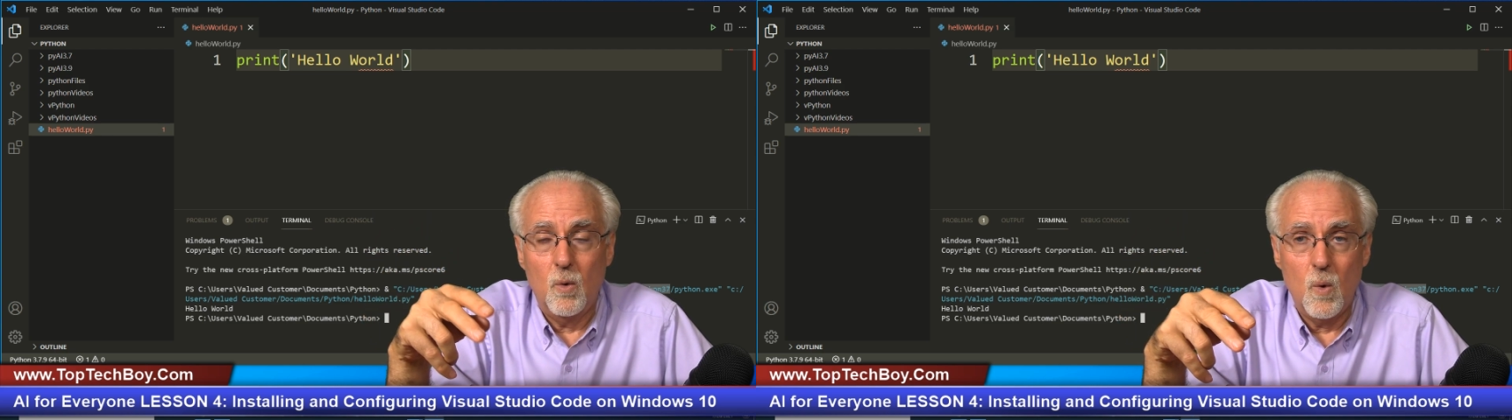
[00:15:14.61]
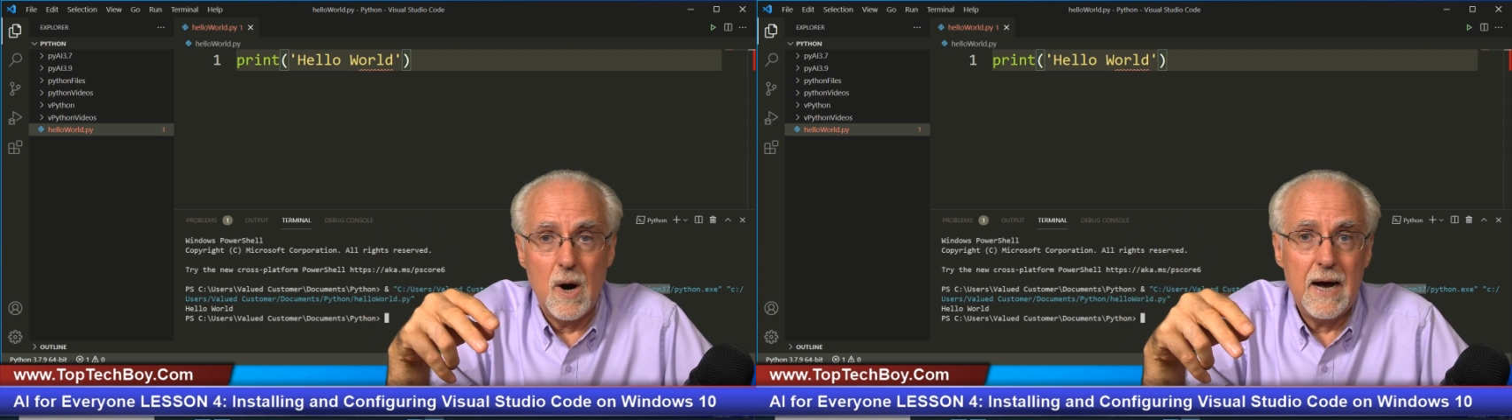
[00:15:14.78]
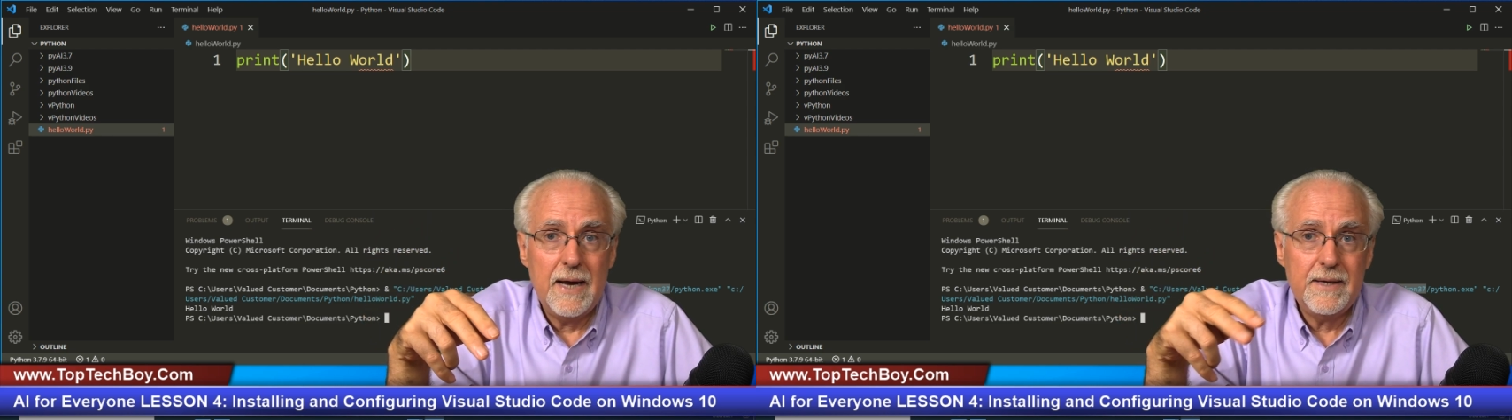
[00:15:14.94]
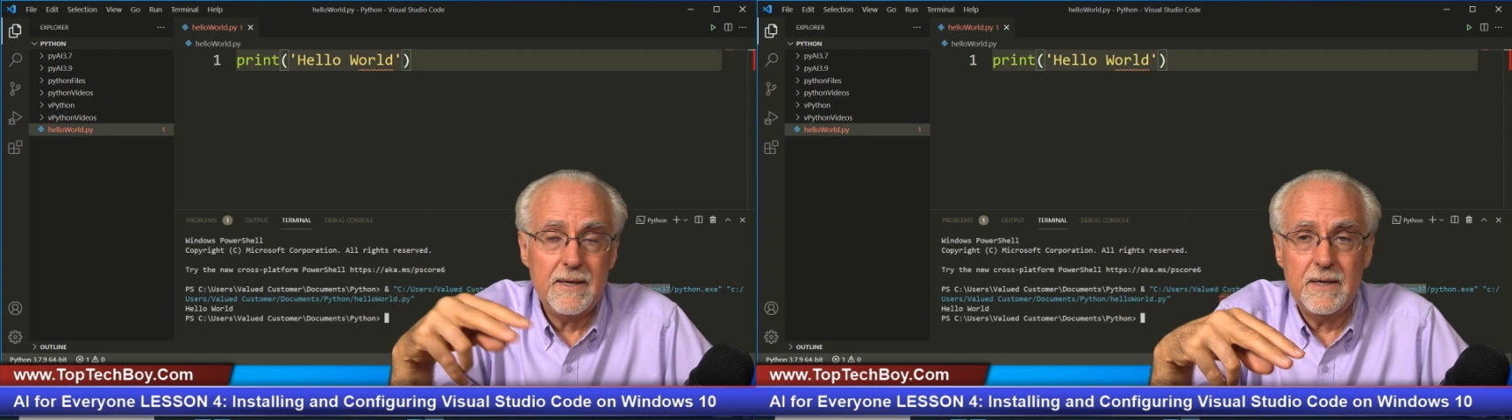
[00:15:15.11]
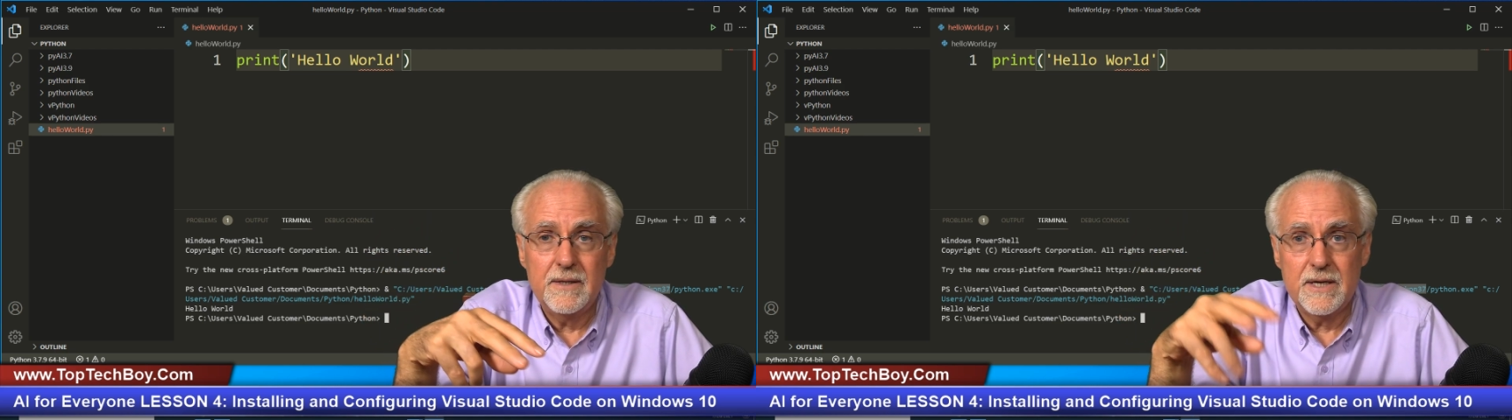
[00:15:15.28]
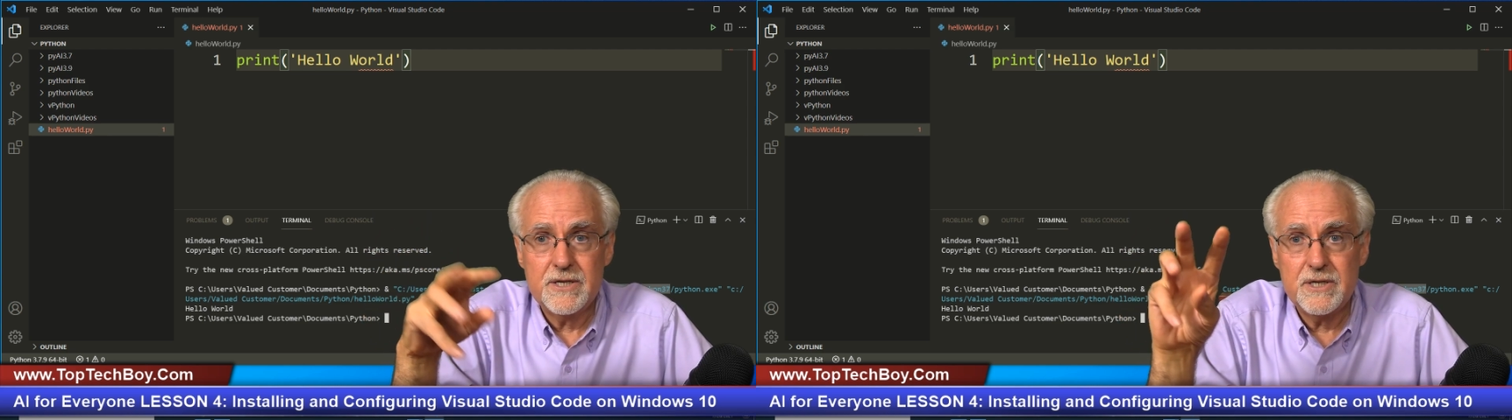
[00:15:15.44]
Why?
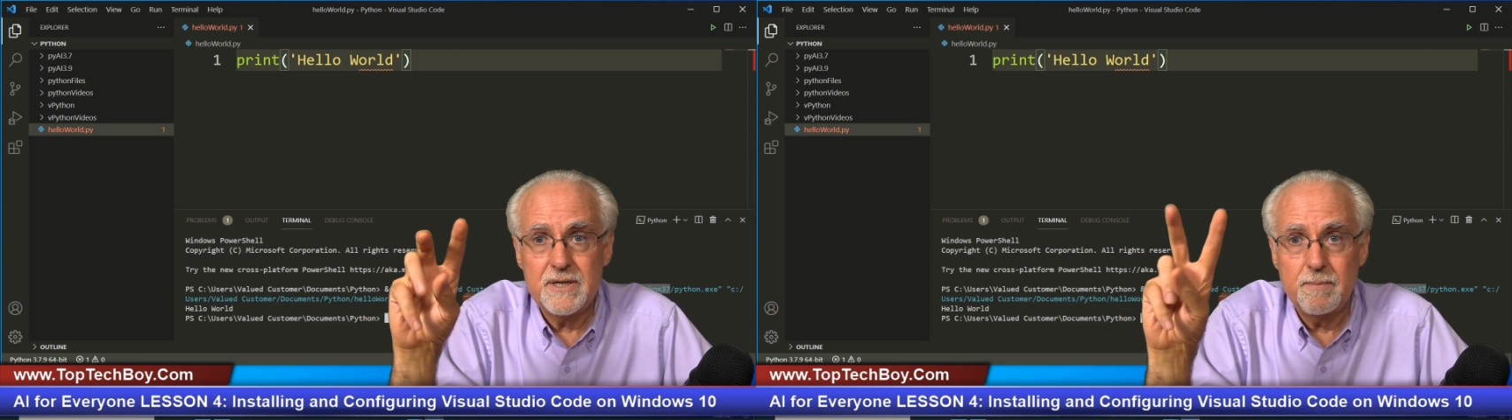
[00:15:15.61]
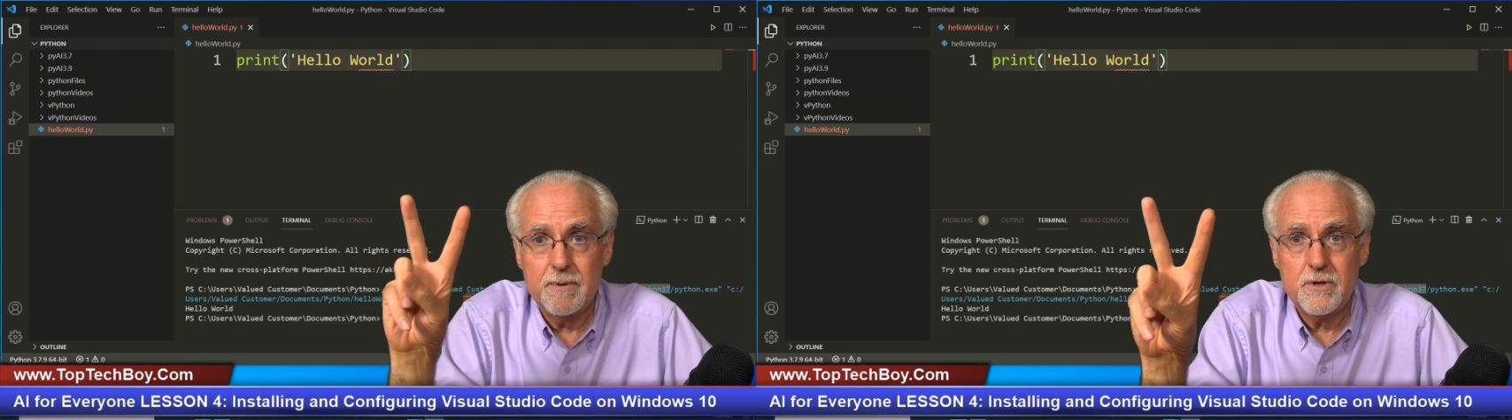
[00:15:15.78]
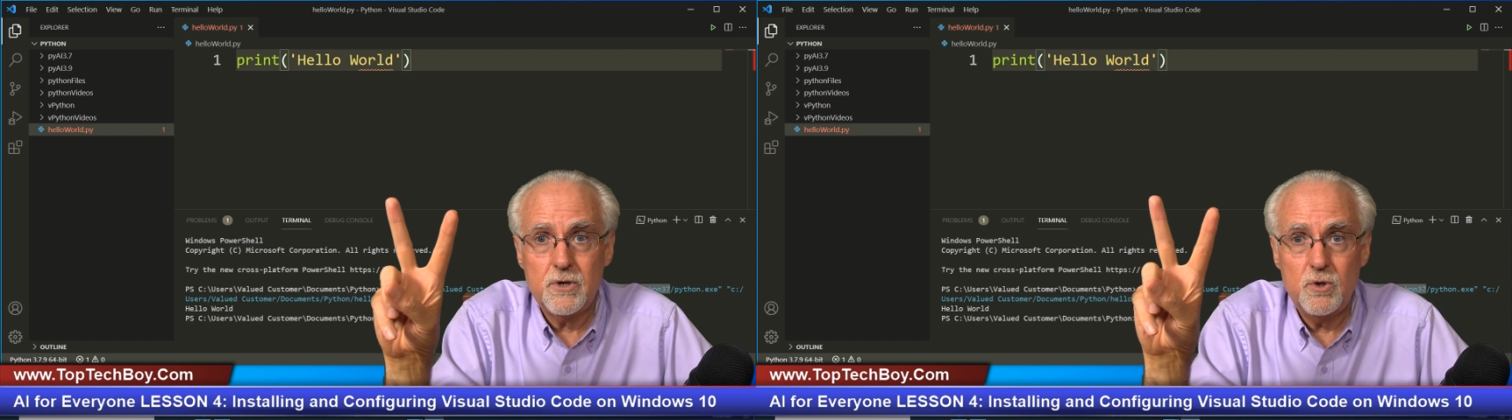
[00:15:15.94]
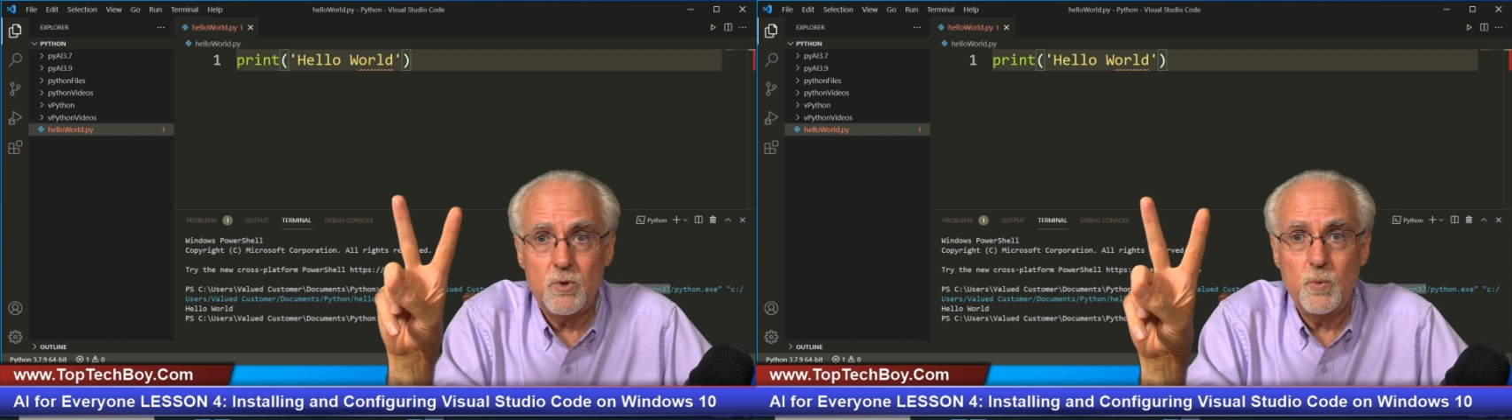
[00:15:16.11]
In lesson number two,